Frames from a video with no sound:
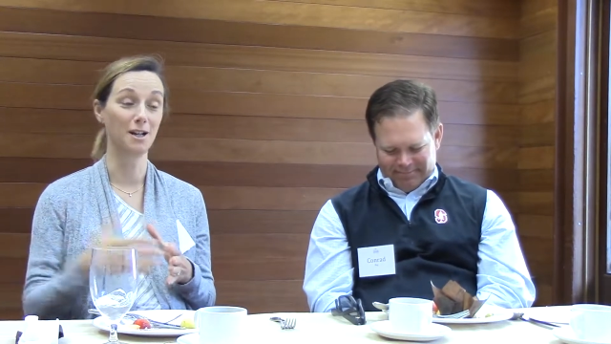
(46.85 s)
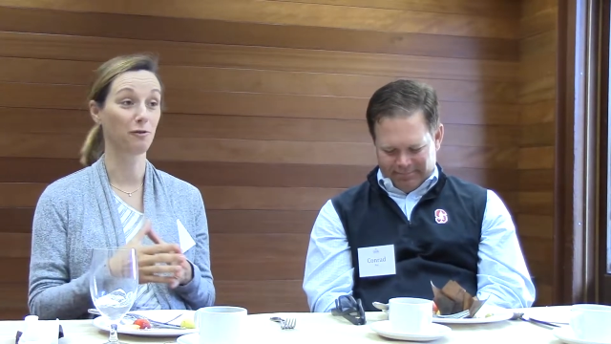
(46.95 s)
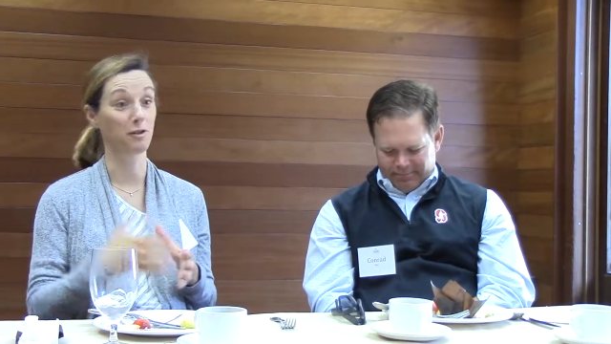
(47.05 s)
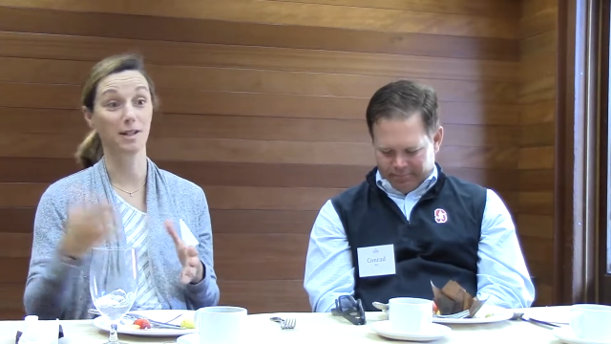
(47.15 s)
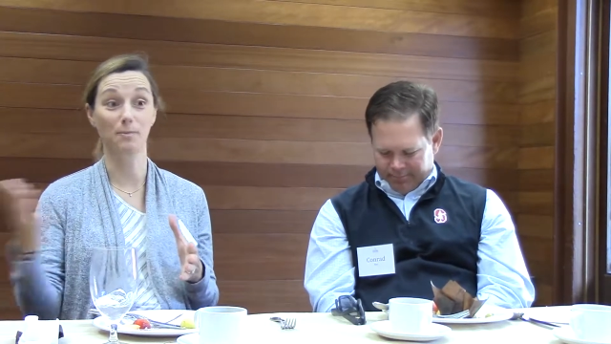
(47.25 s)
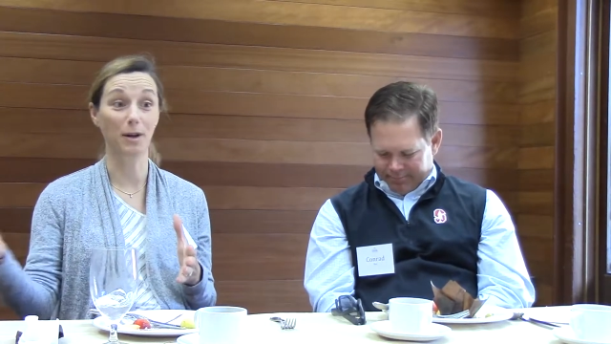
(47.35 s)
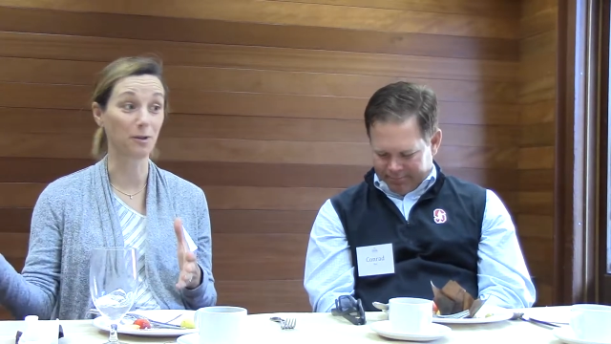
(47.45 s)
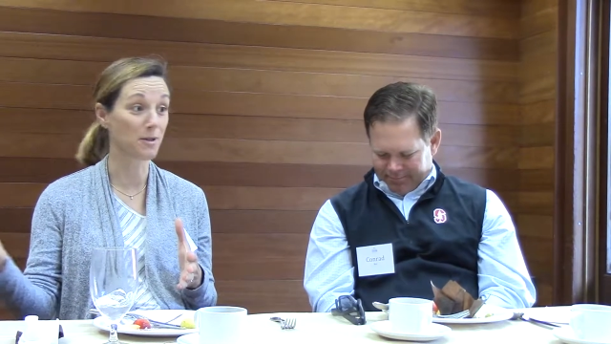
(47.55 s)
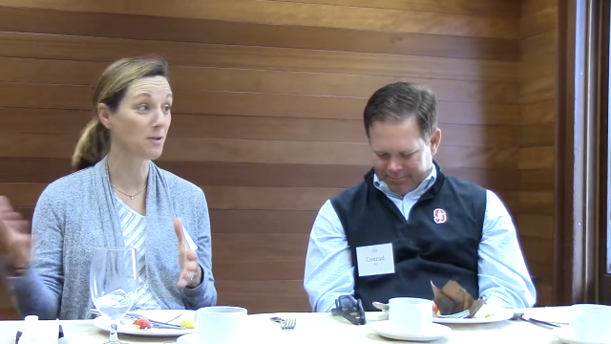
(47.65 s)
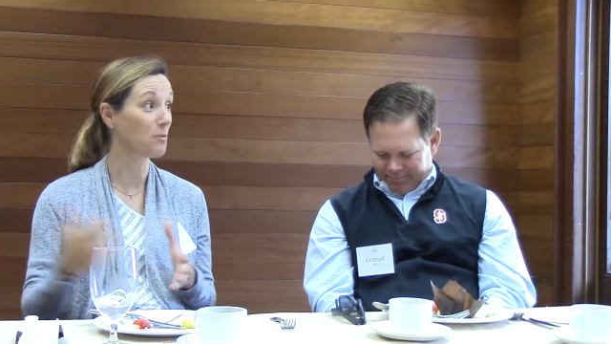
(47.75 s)
Speaker 1: for a
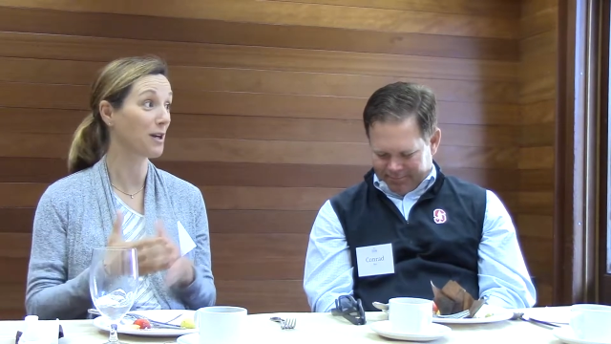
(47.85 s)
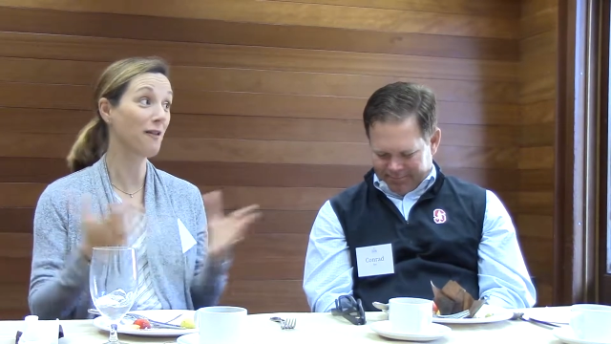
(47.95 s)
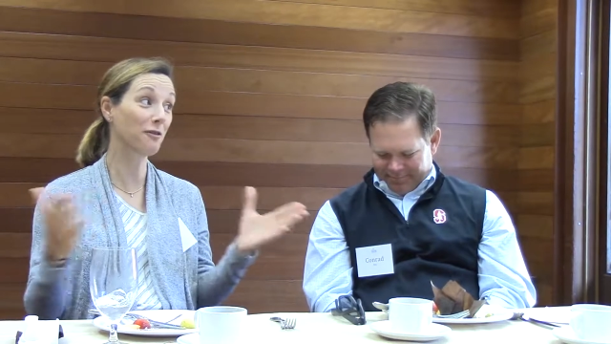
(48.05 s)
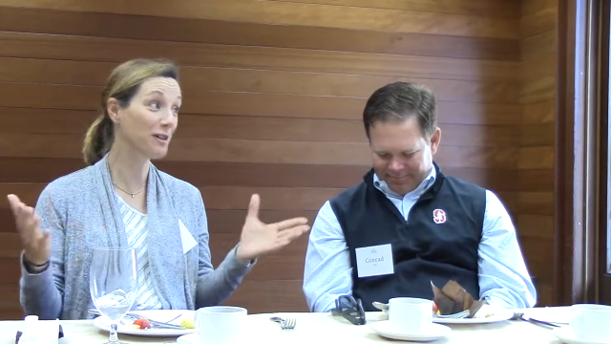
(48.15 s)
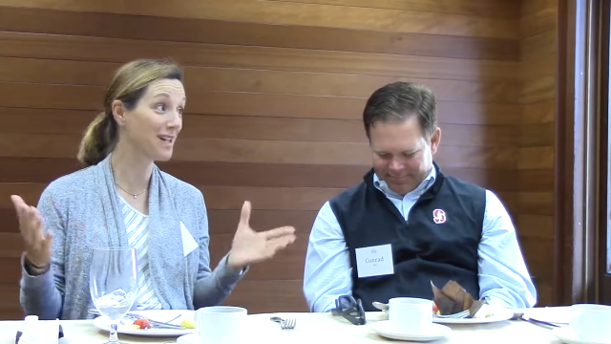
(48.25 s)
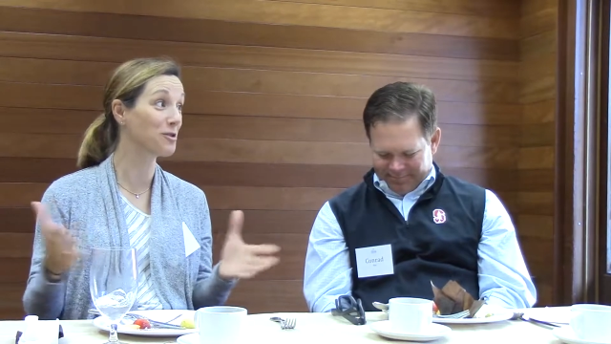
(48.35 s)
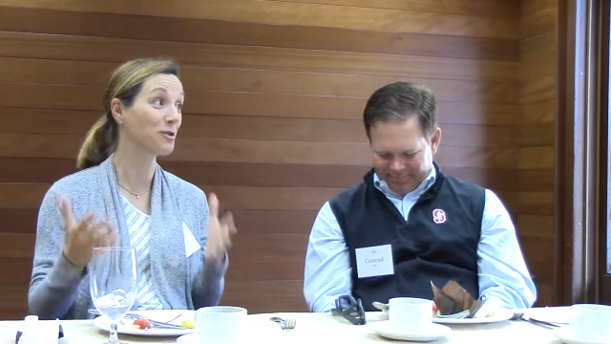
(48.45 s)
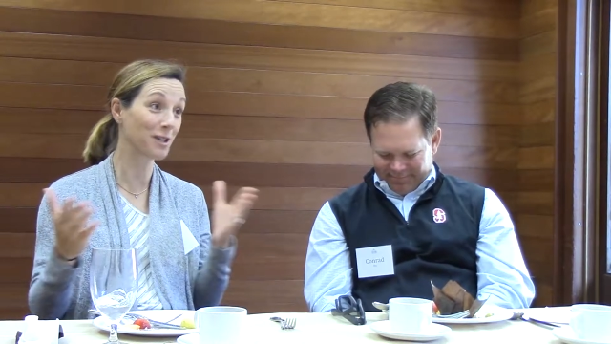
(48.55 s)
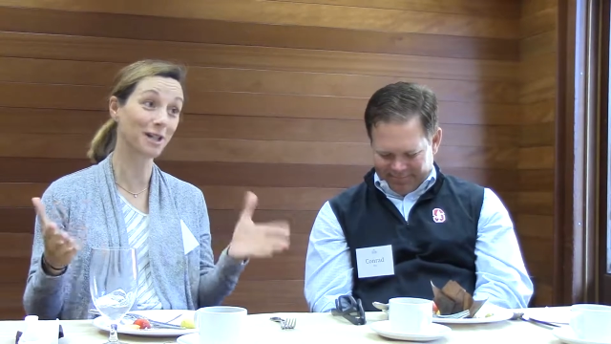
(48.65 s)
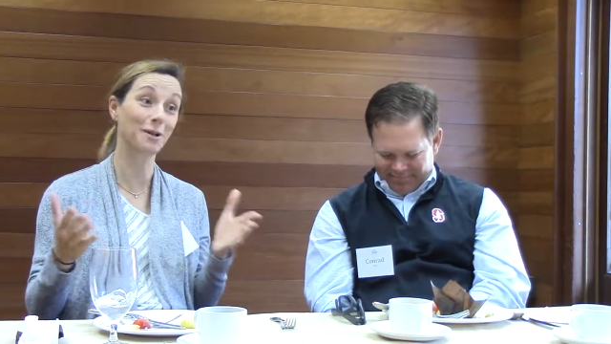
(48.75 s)
spouse, whatever it is,
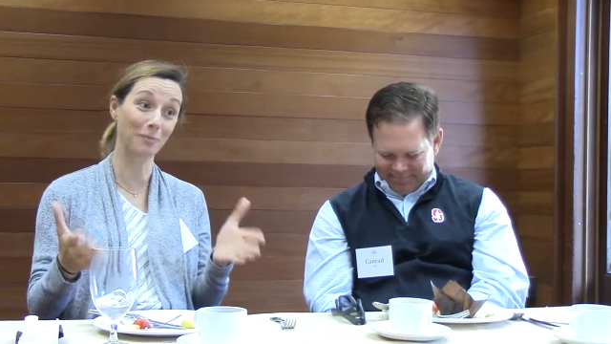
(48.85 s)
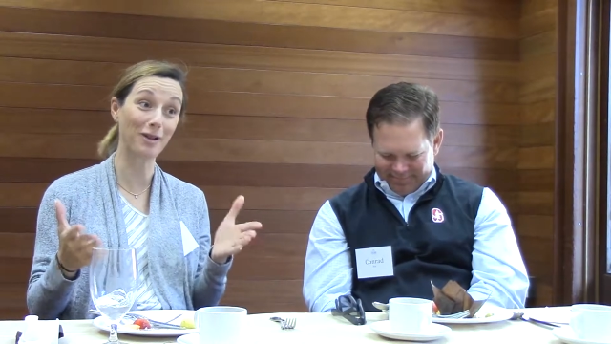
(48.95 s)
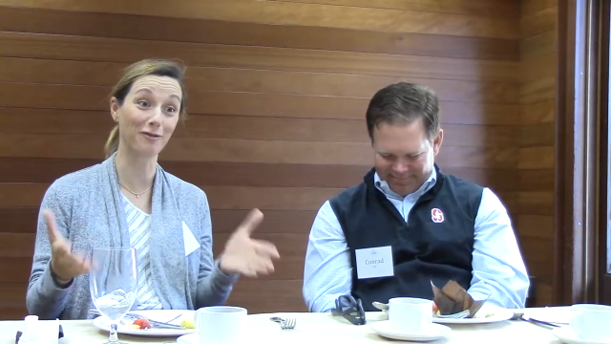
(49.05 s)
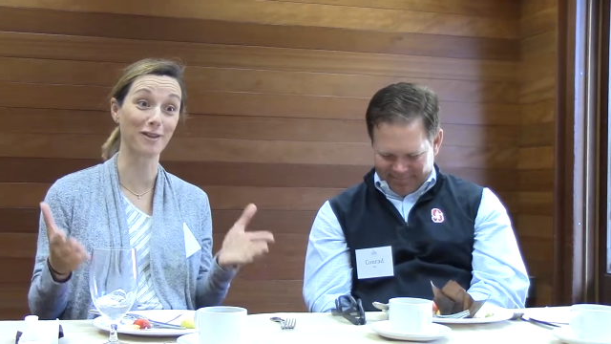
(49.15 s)
you're going to compete for